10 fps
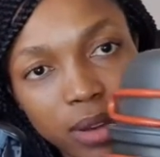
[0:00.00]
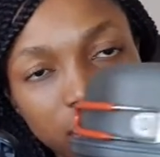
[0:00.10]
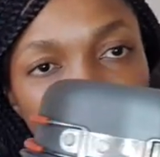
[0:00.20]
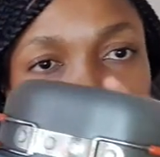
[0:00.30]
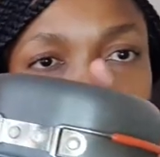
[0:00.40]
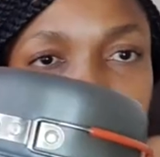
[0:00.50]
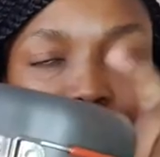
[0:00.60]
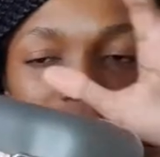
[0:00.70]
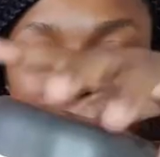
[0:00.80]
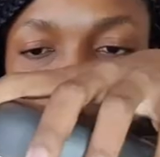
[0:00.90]
Right,
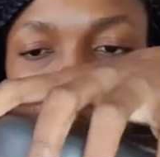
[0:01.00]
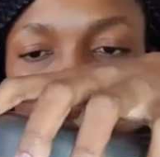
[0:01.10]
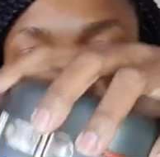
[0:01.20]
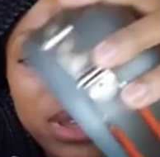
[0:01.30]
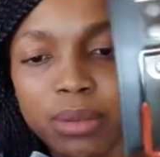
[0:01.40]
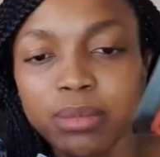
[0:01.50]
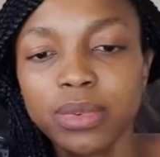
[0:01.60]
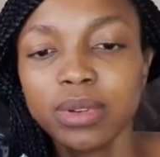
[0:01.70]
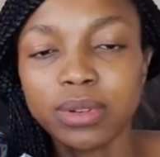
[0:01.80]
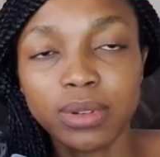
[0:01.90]
there's two of them,
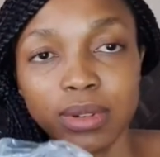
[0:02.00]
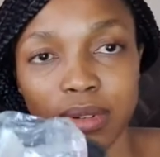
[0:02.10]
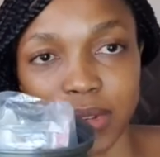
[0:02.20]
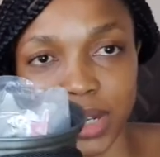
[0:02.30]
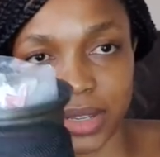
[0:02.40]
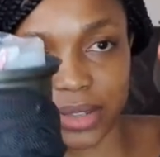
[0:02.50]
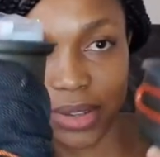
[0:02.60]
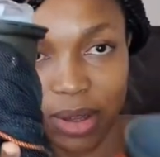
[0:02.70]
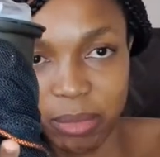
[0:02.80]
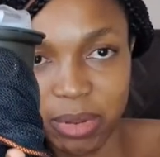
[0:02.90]
one at
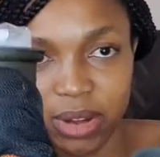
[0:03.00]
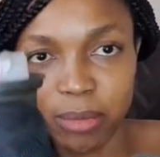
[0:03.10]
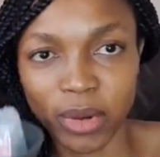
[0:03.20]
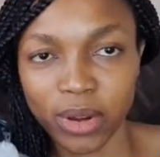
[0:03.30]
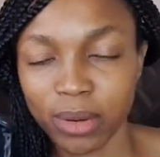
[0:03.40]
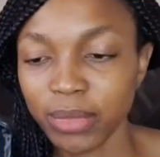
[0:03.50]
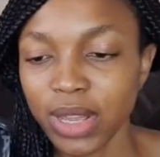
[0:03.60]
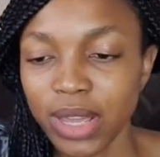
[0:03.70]
top and the bottom.